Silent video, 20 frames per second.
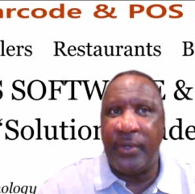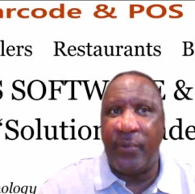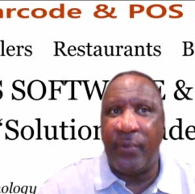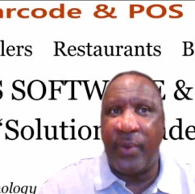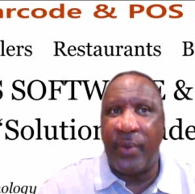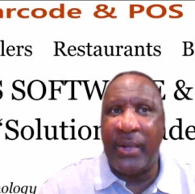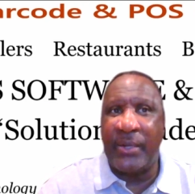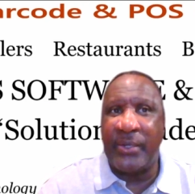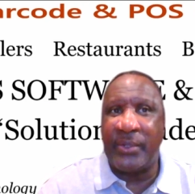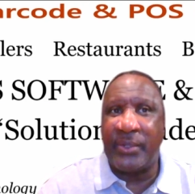
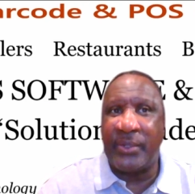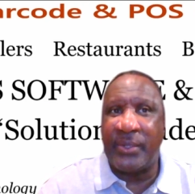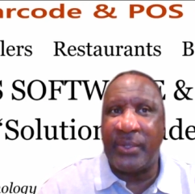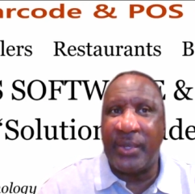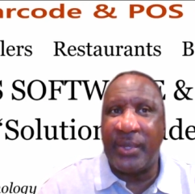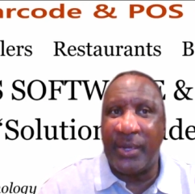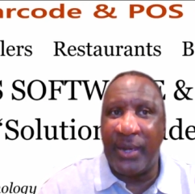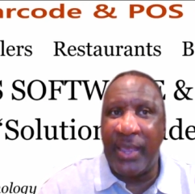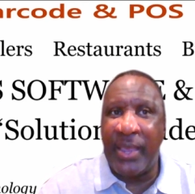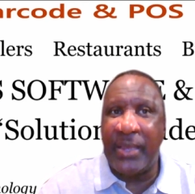Then the
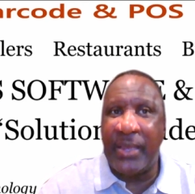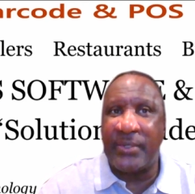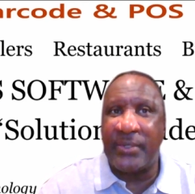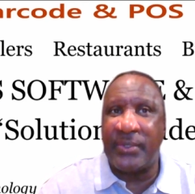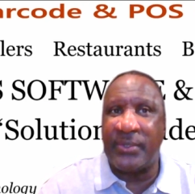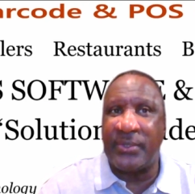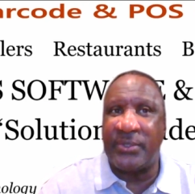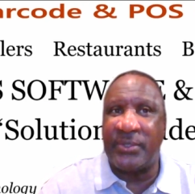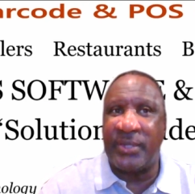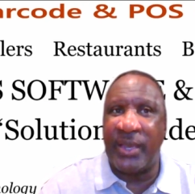direct
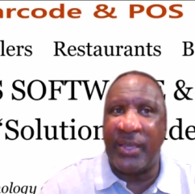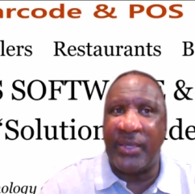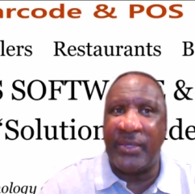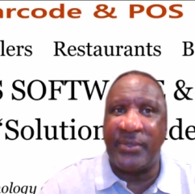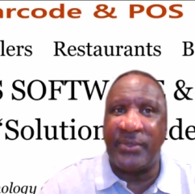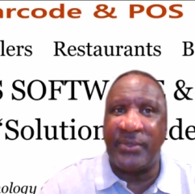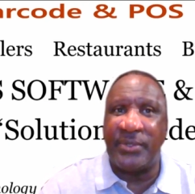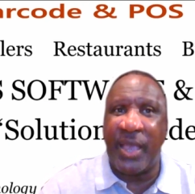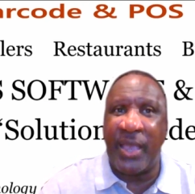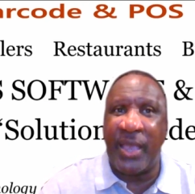connect, the
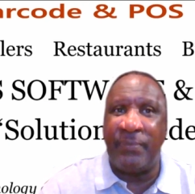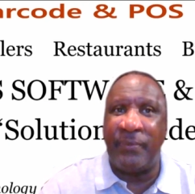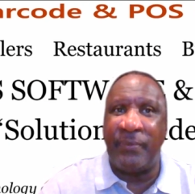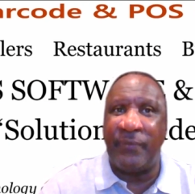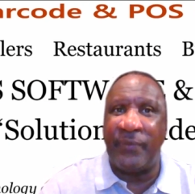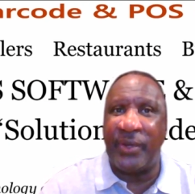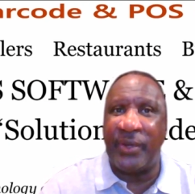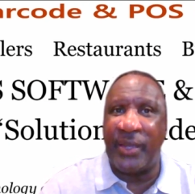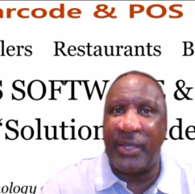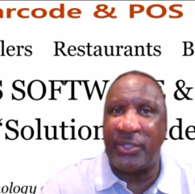
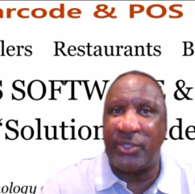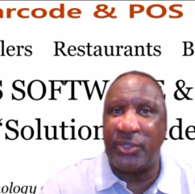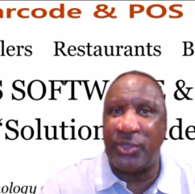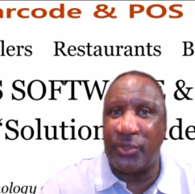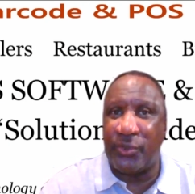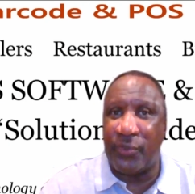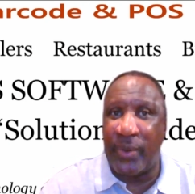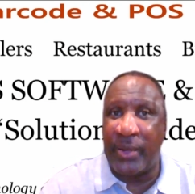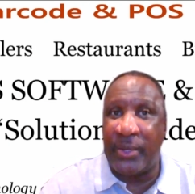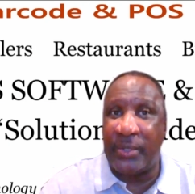second type of
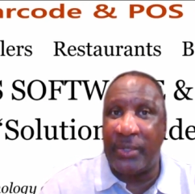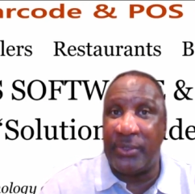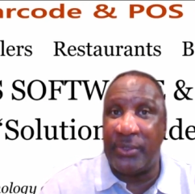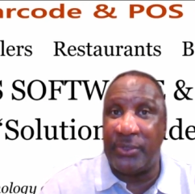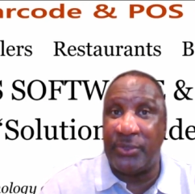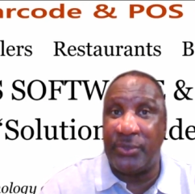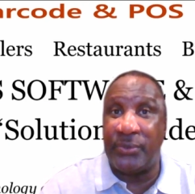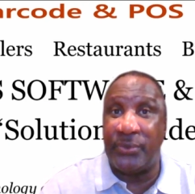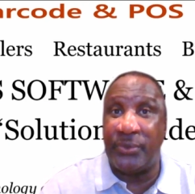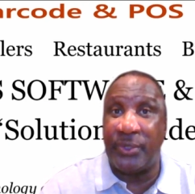connection
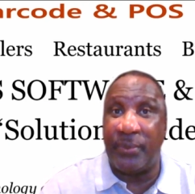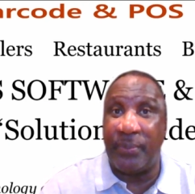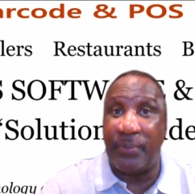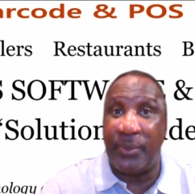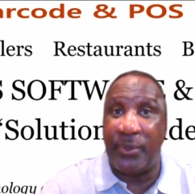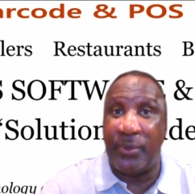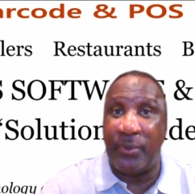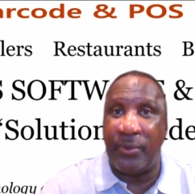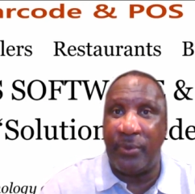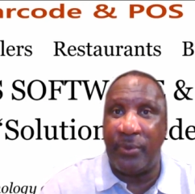directly
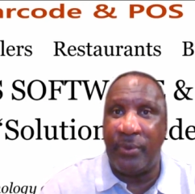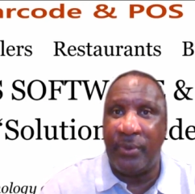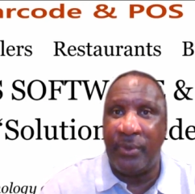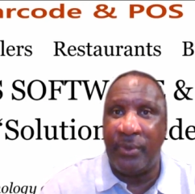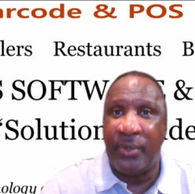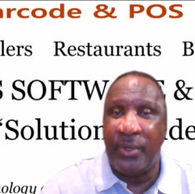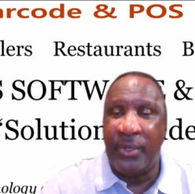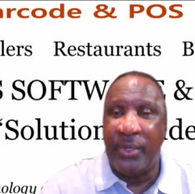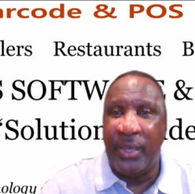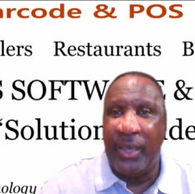to the
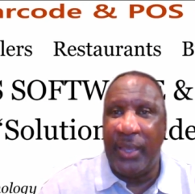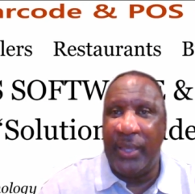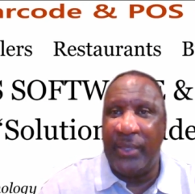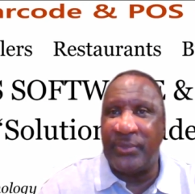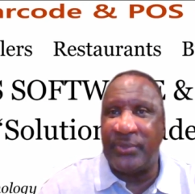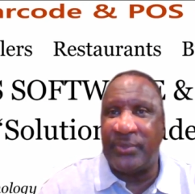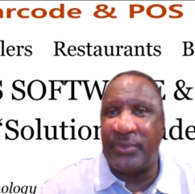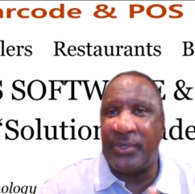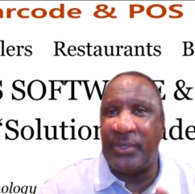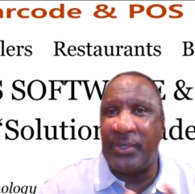computer,
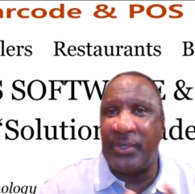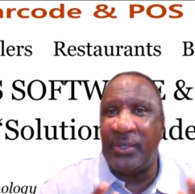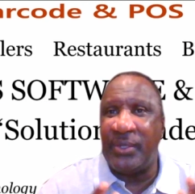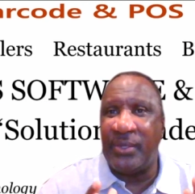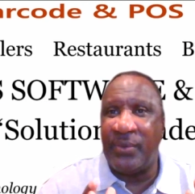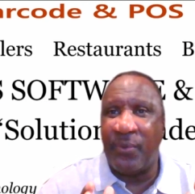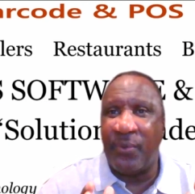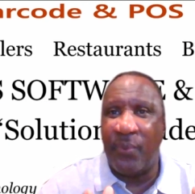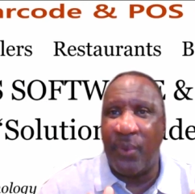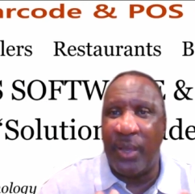
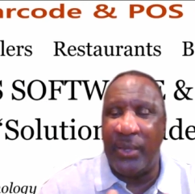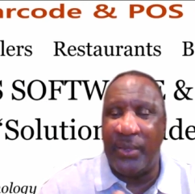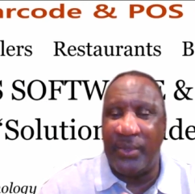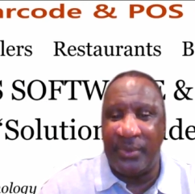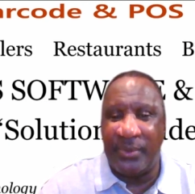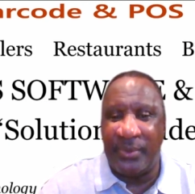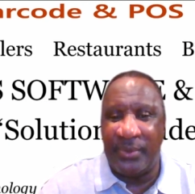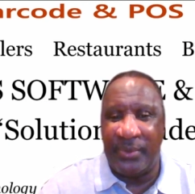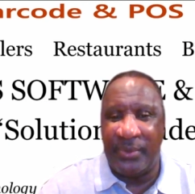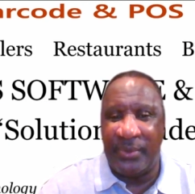it's the
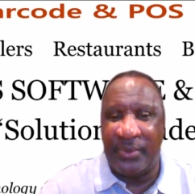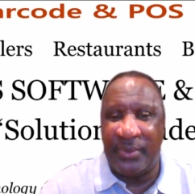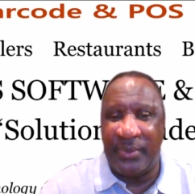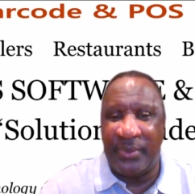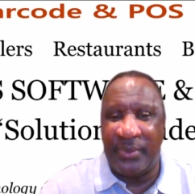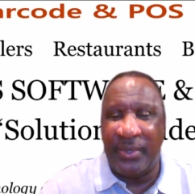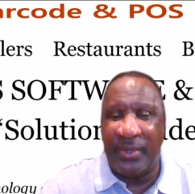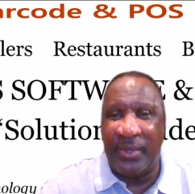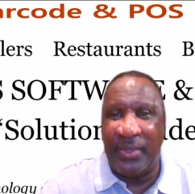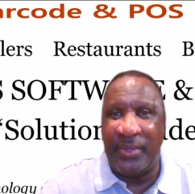what?
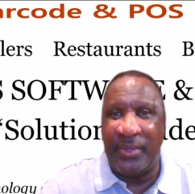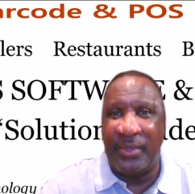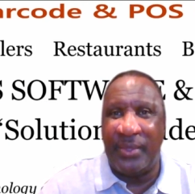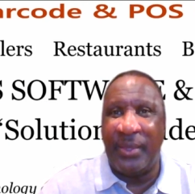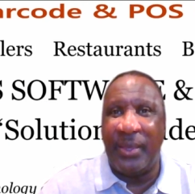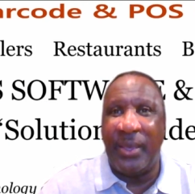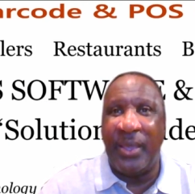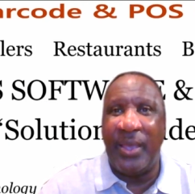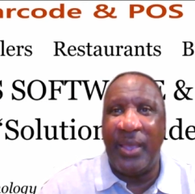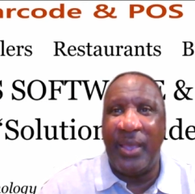
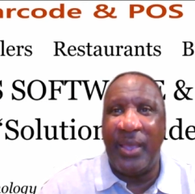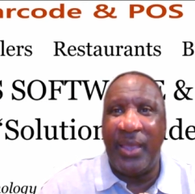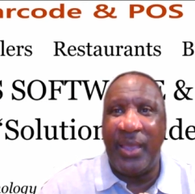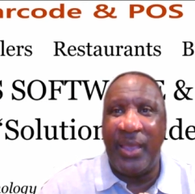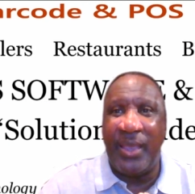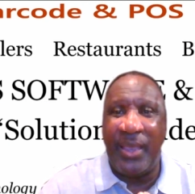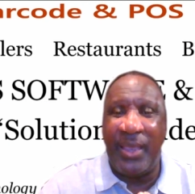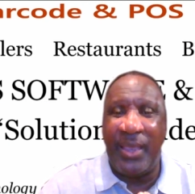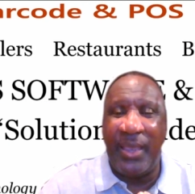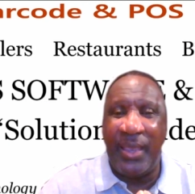
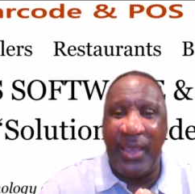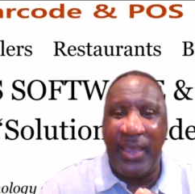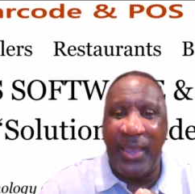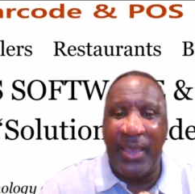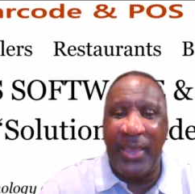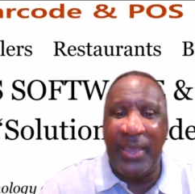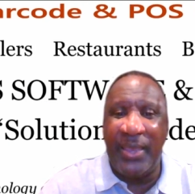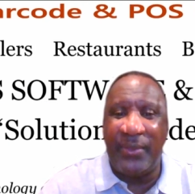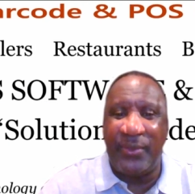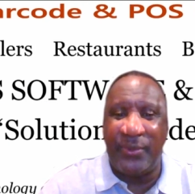The
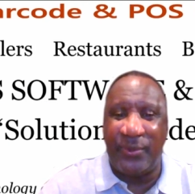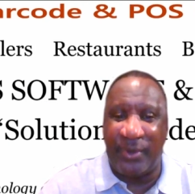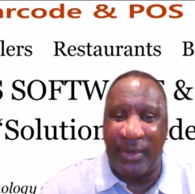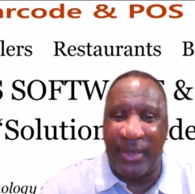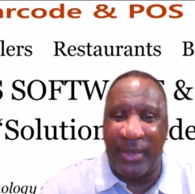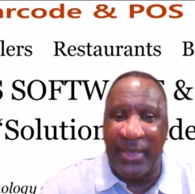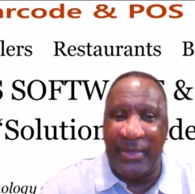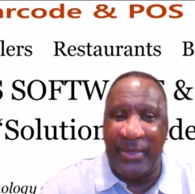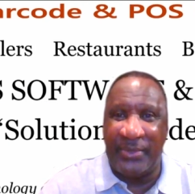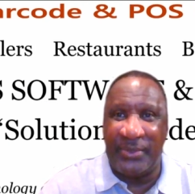
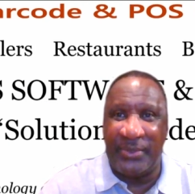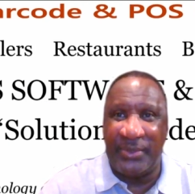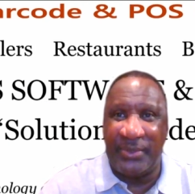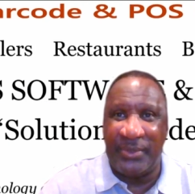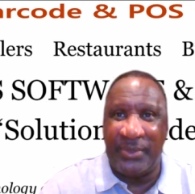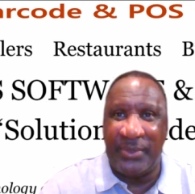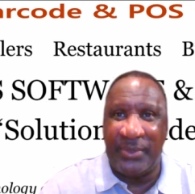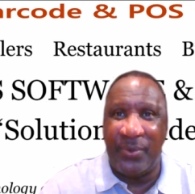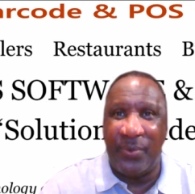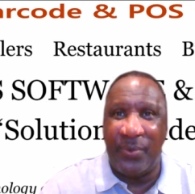
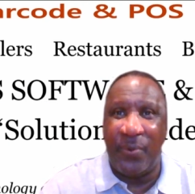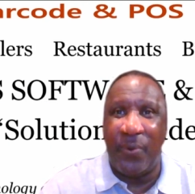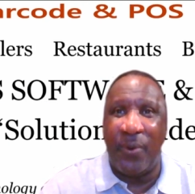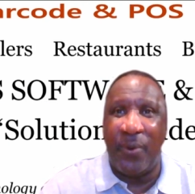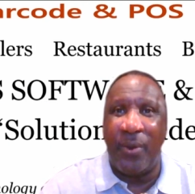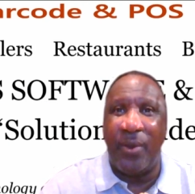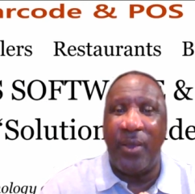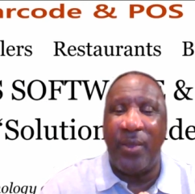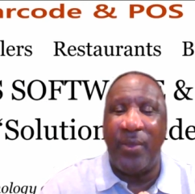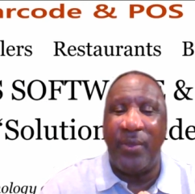Ethernet
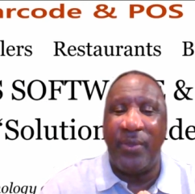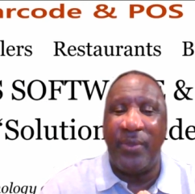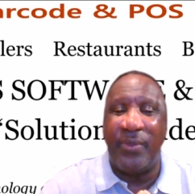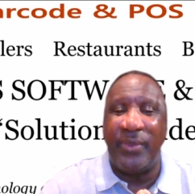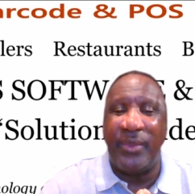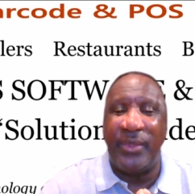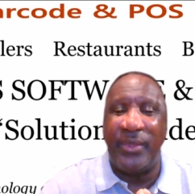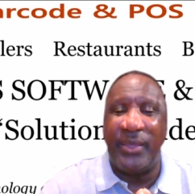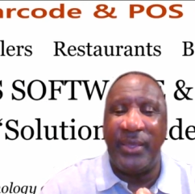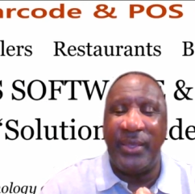
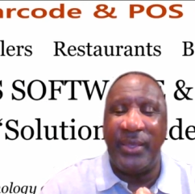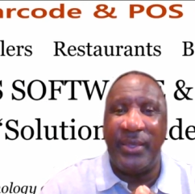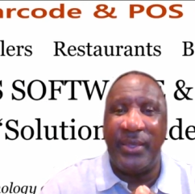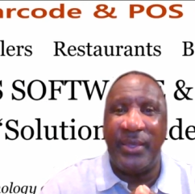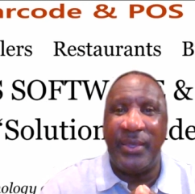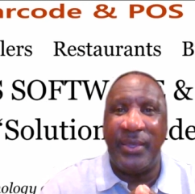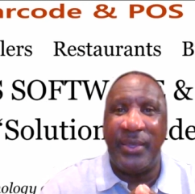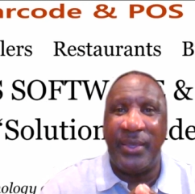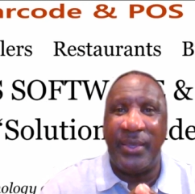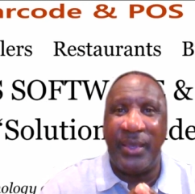or
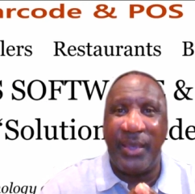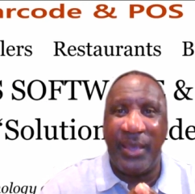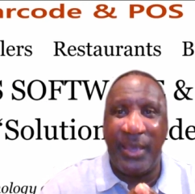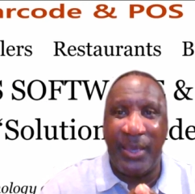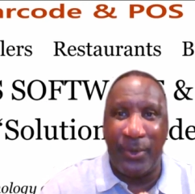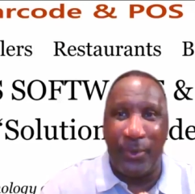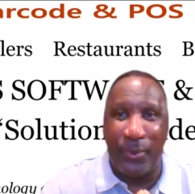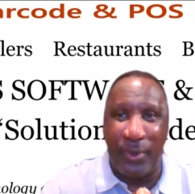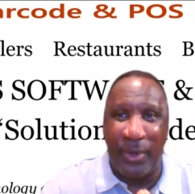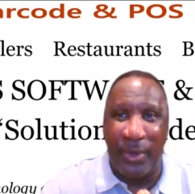the
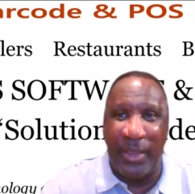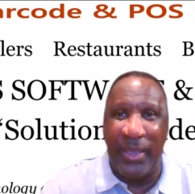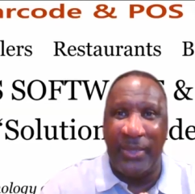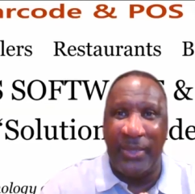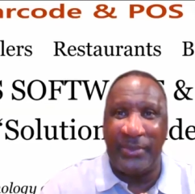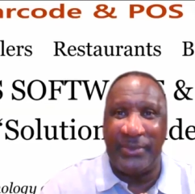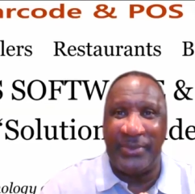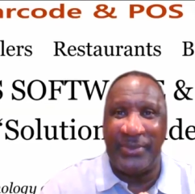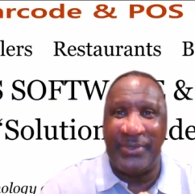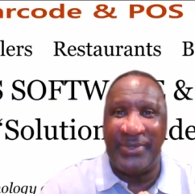
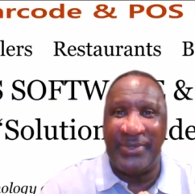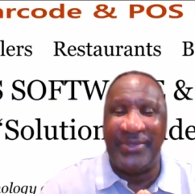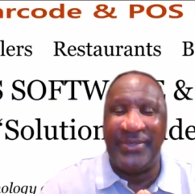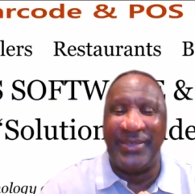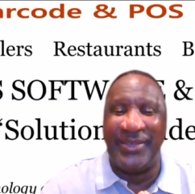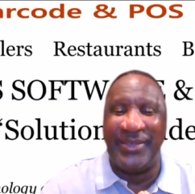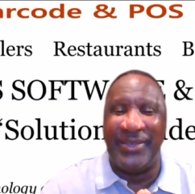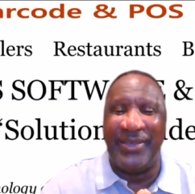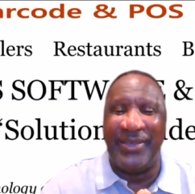internet.